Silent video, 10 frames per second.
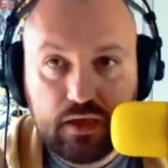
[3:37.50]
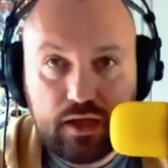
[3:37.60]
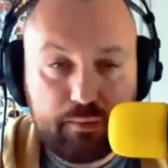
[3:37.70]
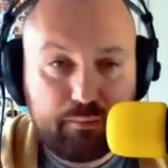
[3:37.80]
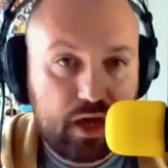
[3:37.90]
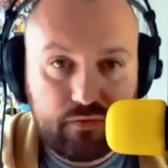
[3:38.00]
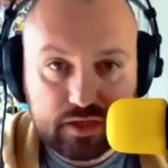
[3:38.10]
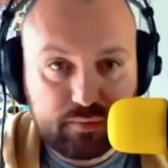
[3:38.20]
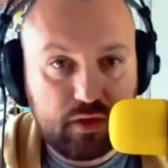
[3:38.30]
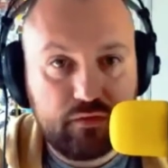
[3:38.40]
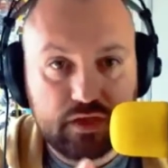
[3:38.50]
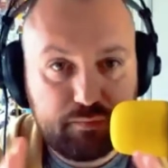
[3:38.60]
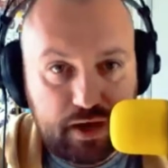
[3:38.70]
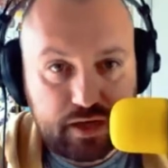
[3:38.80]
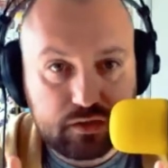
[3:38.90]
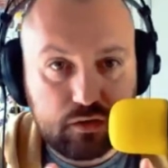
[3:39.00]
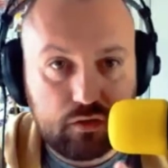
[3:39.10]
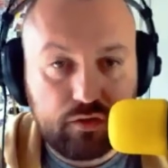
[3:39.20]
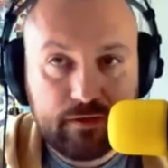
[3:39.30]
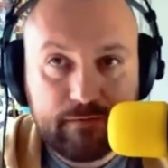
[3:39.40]
the prior experience,
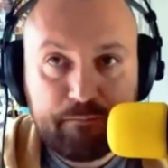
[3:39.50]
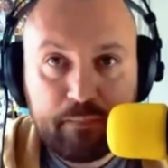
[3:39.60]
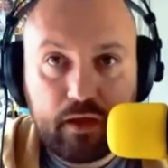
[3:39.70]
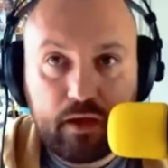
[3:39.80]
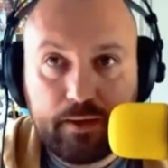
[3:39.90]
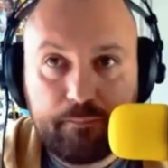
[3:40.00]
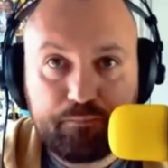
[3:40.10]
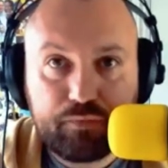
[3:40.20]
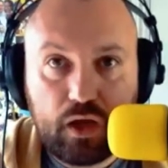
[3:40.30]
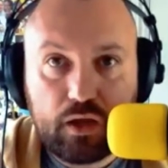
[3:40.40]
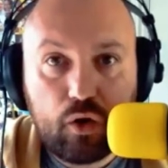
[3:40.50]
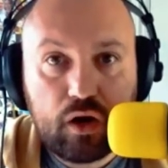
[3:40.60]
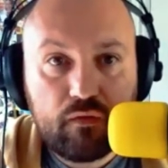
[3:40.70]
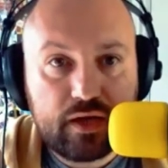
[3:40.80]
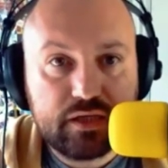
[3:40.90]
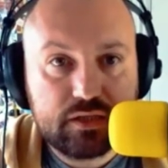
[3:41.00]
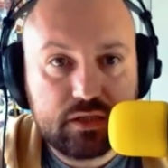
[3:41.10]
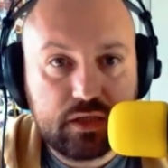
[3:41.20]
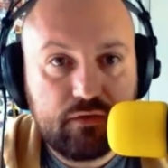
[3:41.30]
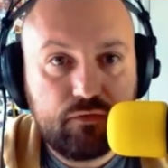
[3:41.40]
backstory. And all of that is
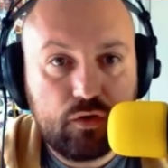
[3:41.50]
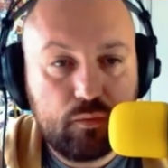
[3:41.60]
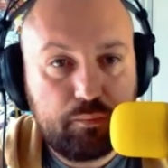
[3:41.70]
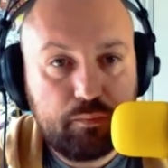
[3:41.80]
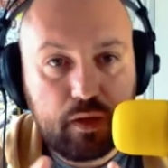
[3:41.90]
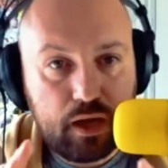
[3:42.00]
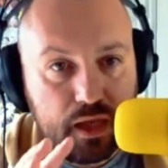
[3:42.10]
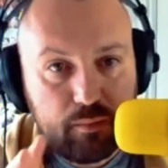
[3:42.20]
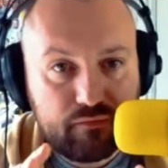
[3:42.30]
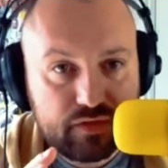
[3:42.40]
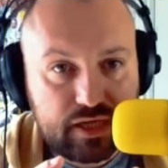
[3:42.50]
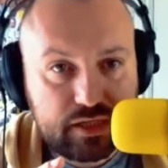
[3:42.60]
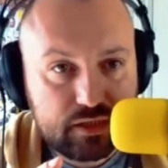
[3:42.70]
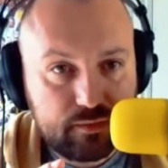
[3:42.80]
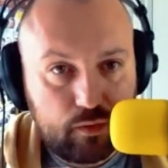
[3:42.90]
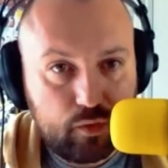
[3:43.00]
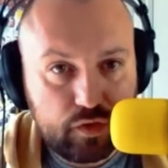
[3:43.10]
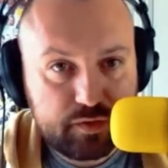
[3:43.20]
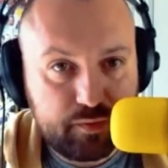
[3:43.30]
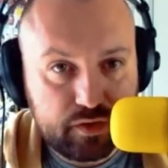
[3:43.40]
to give you a little bit of a sense about who
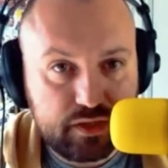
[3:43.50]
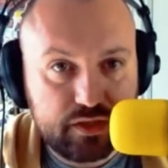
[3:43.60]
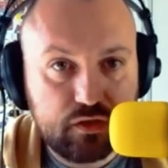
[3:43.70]
this person is.